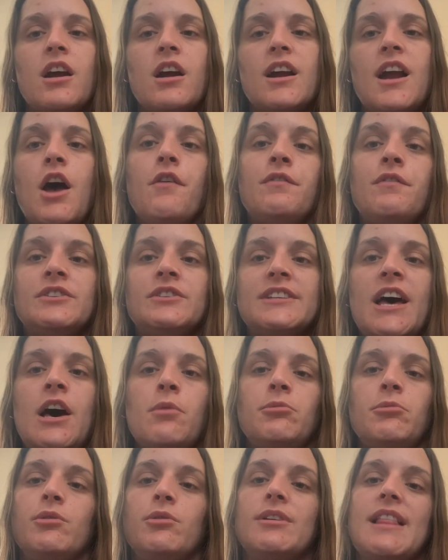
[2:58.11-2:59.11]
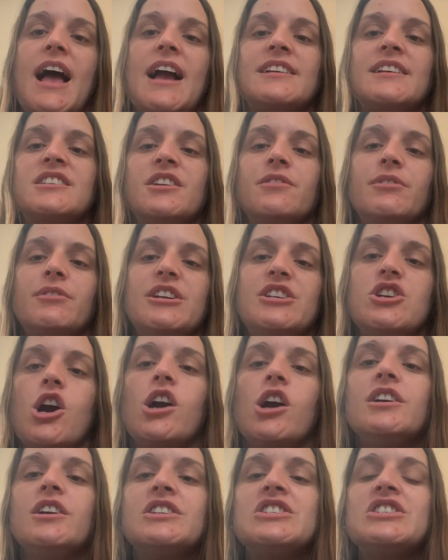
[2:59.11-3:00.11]
helpful to help me relax and
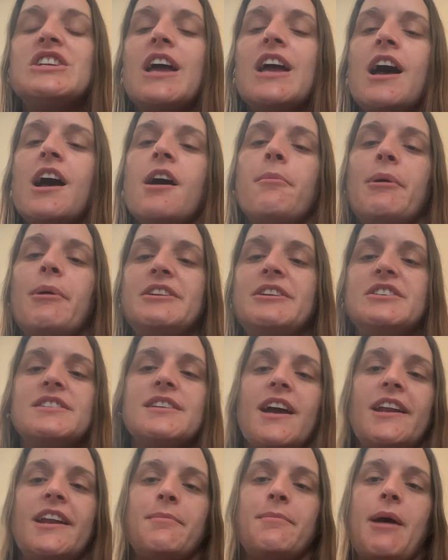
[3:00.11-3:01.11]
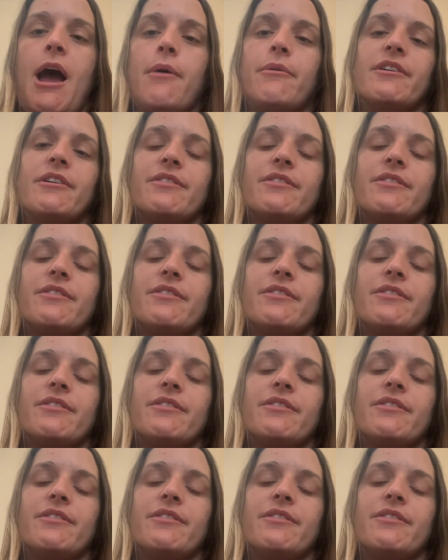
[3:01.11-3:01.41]
recharge. I just kind of power